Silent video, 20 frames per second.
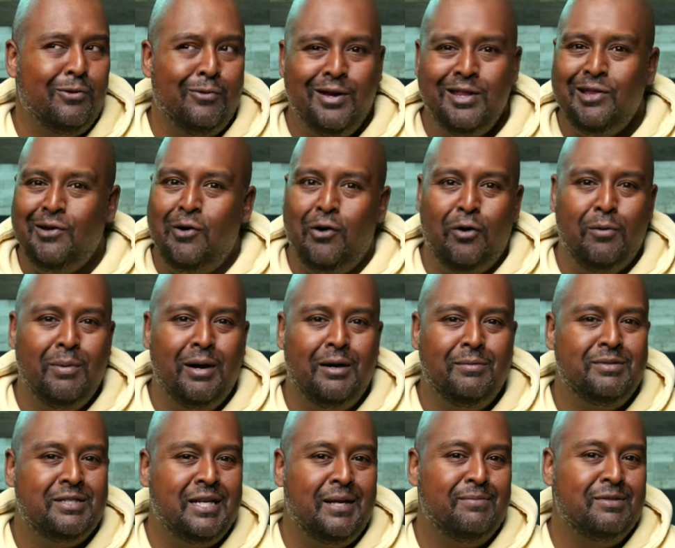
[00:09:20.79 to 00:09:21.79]
the way the home
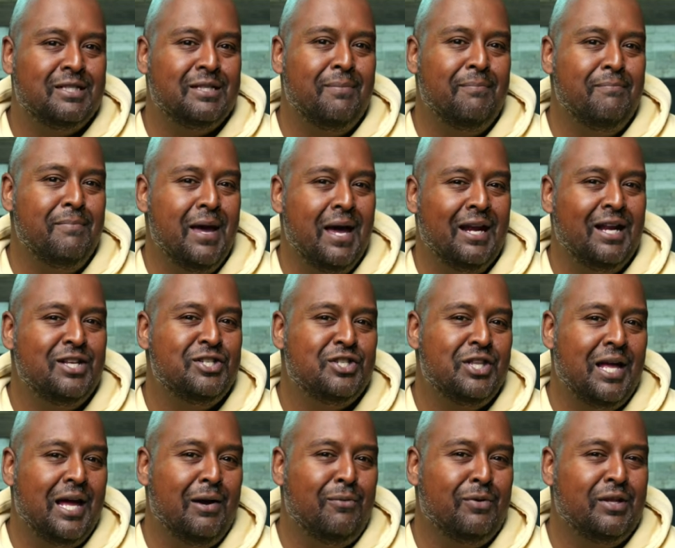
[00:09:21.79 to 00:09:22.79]
hub seems to
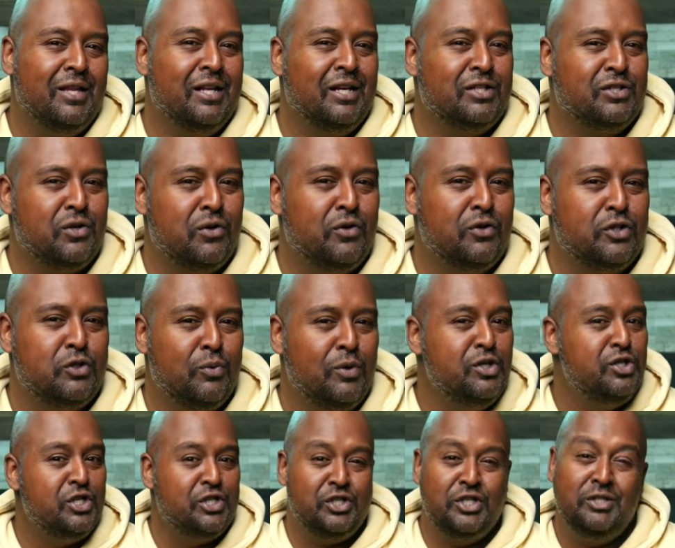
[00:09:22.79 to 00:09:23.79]
manage that with an external
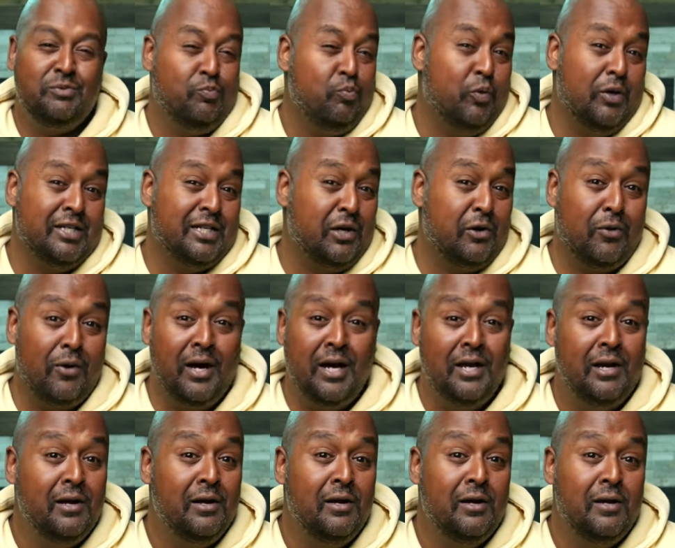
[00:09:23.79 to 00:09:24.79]
switch, it just wasn't
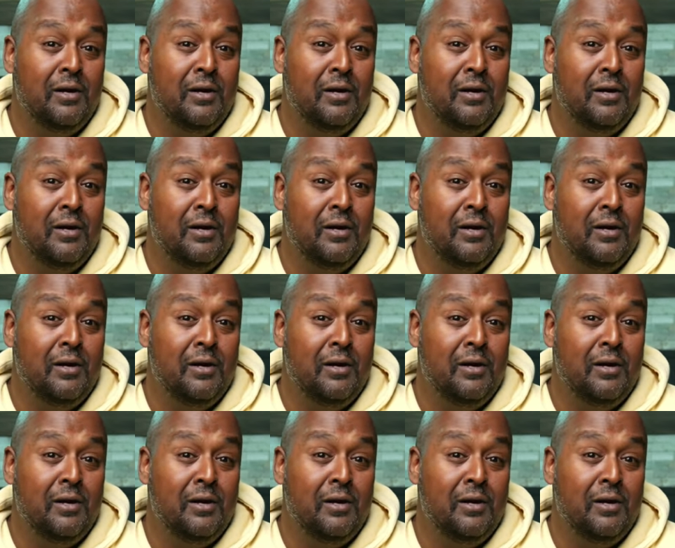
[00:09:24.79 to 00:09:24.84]
great.